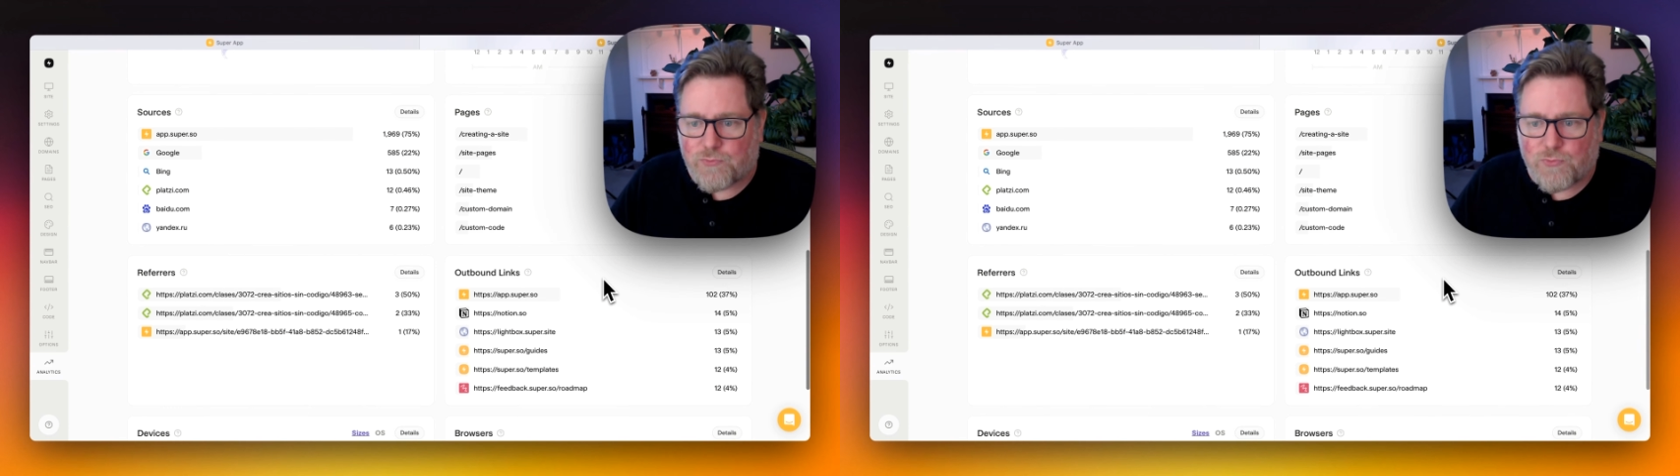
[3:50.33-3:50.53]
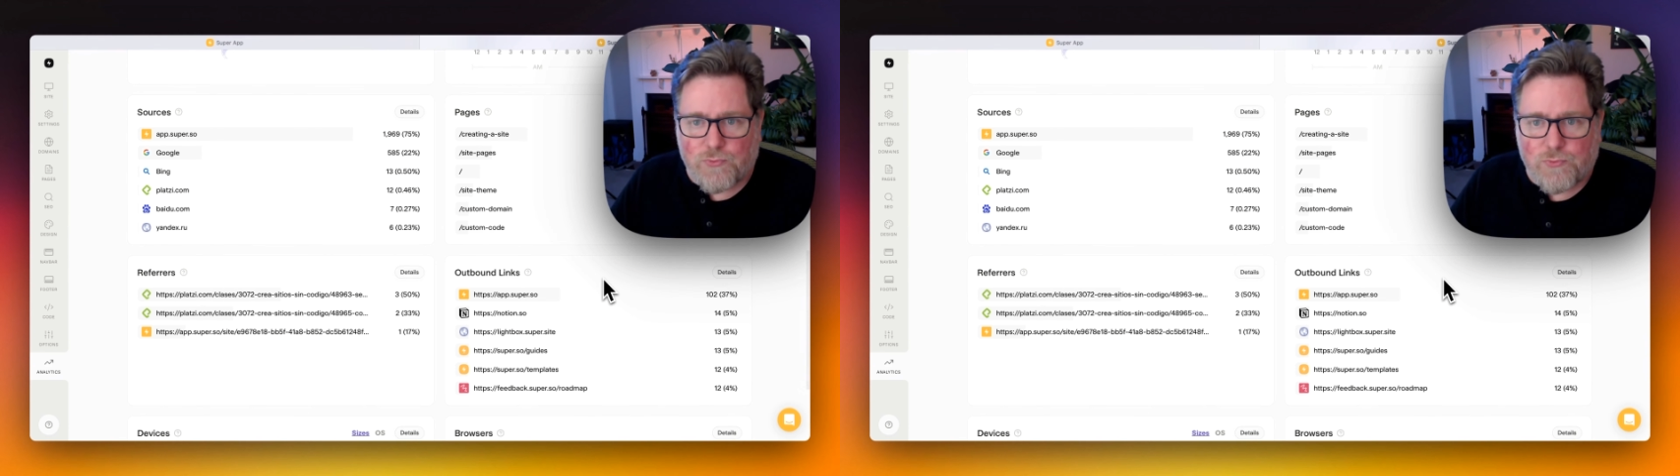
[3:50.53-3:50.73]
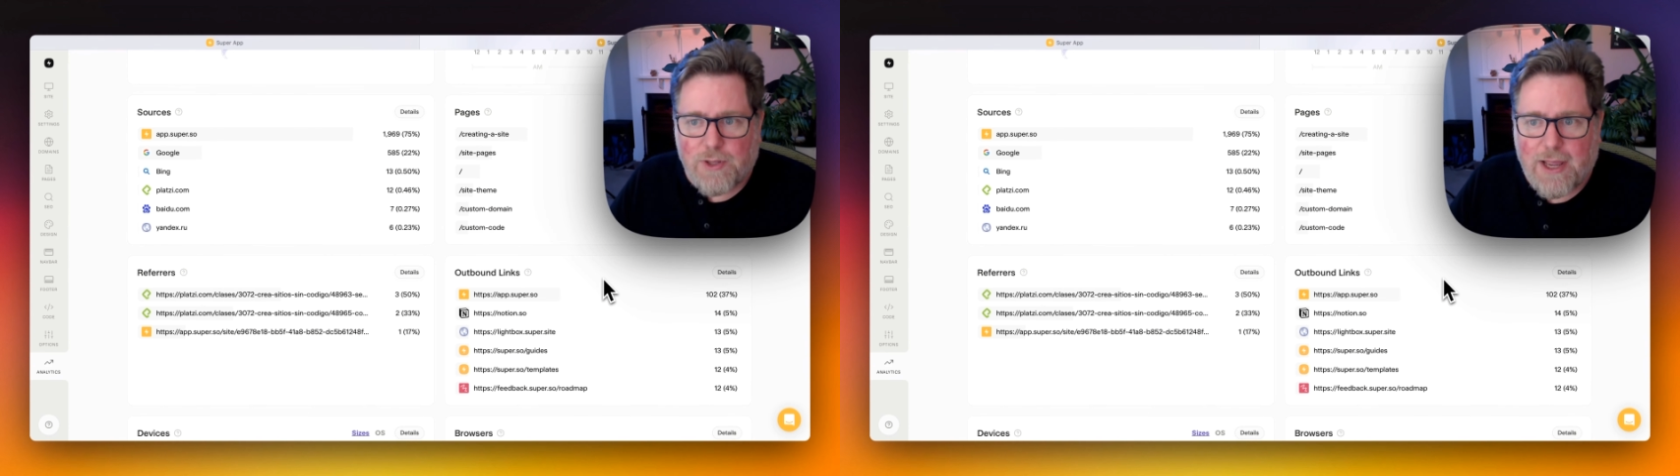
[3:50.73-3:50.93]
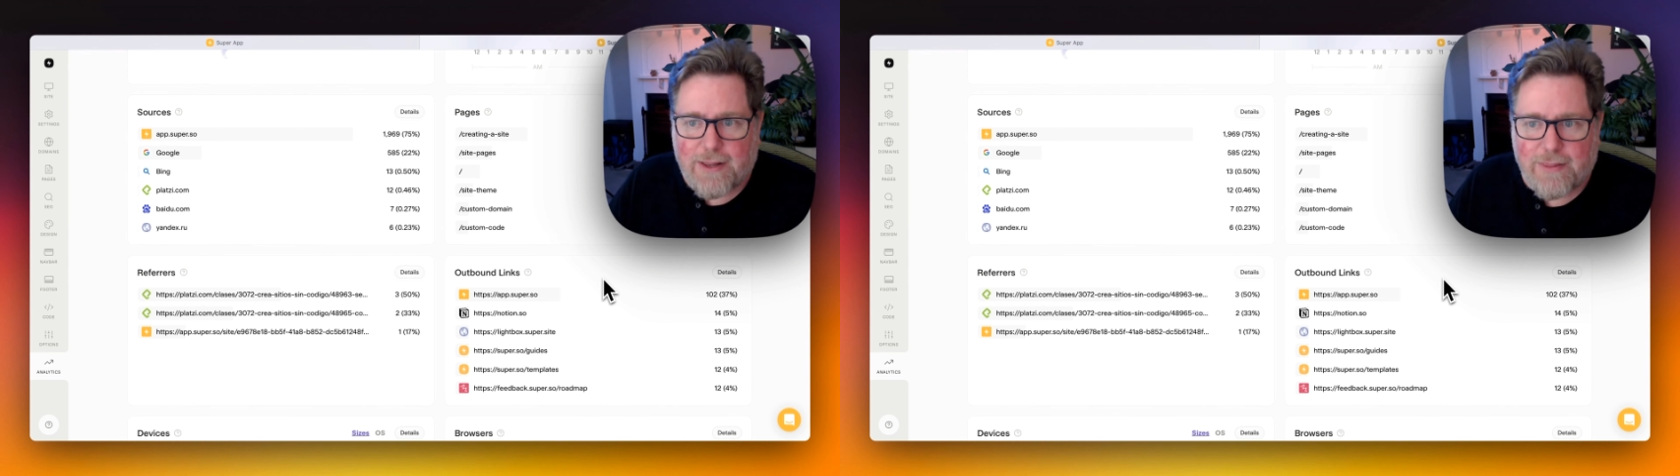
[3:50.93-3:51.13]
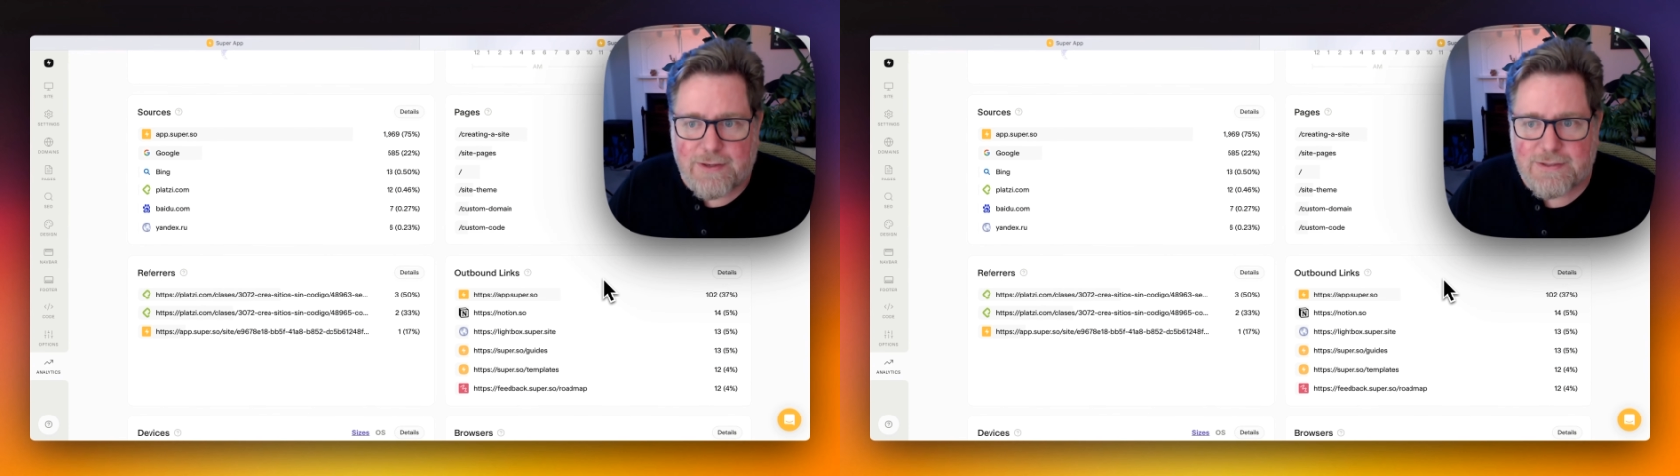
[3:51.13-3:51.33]
tool
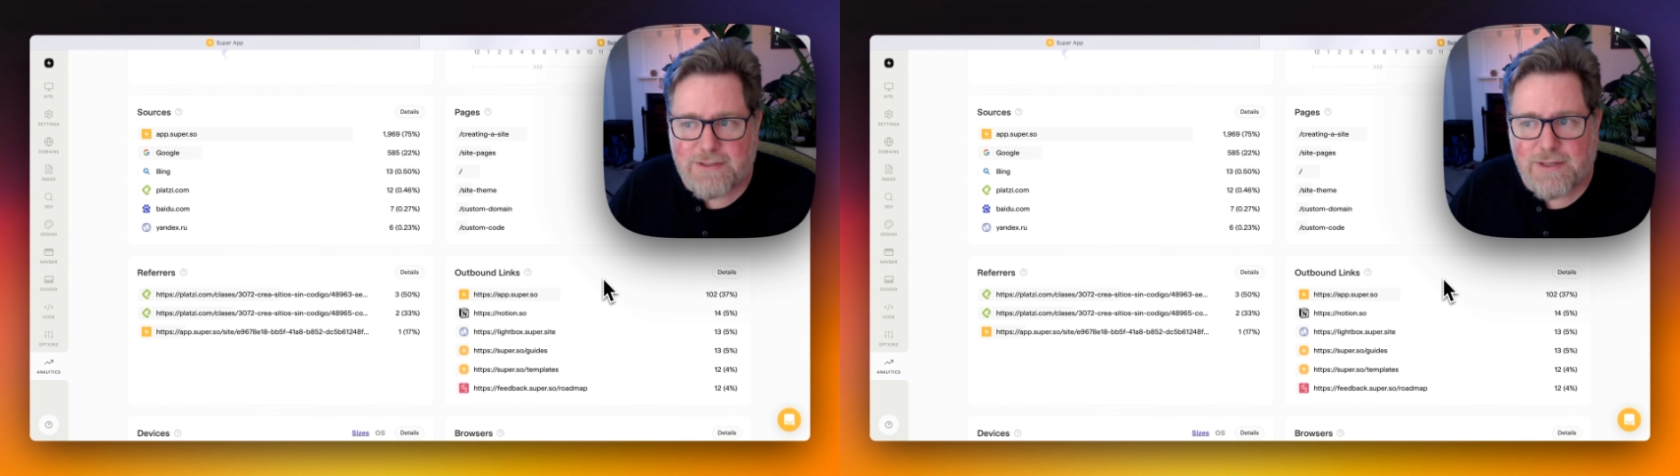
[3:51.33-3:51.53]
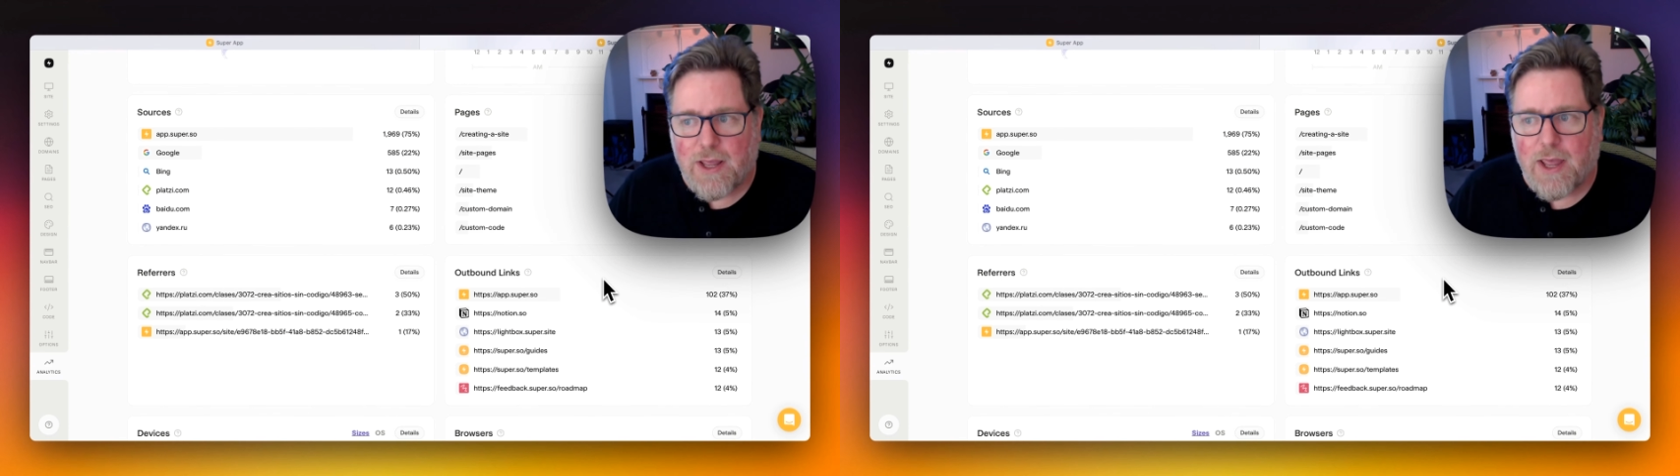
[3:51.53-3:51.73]
like this,